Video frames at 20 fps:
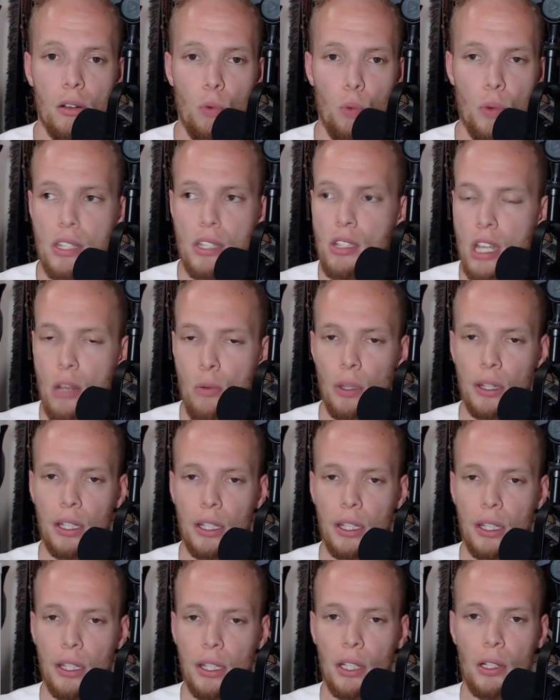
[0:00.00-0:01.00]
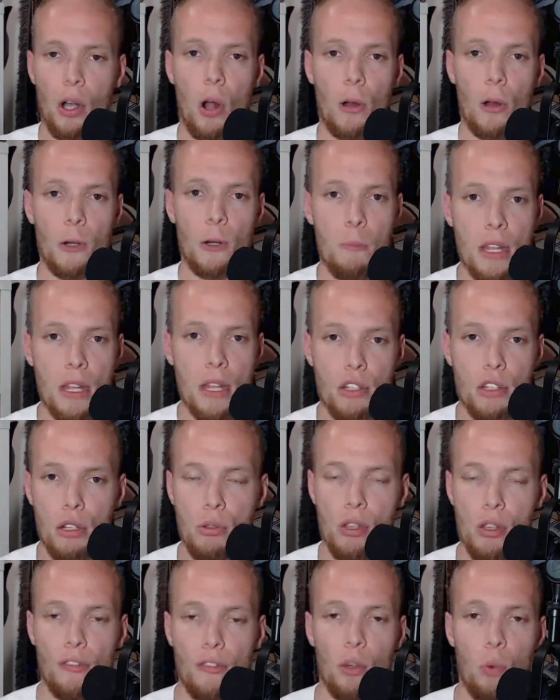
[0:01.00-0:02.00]
We see what the Gardner Minshews of the
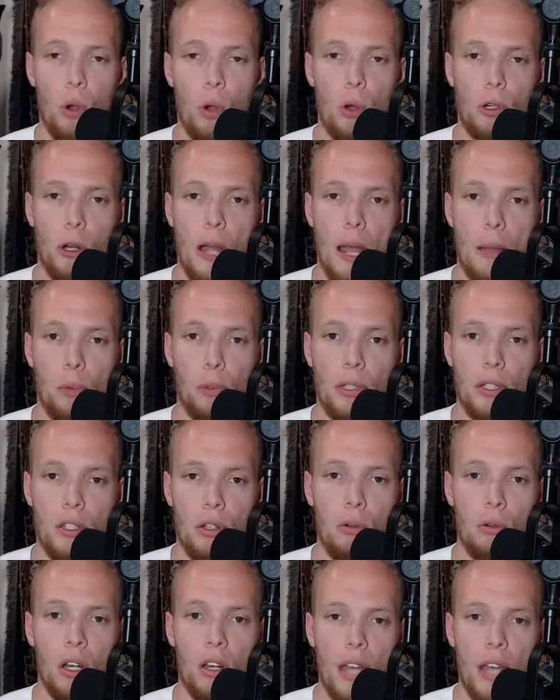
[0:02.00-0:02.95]
world are able to do.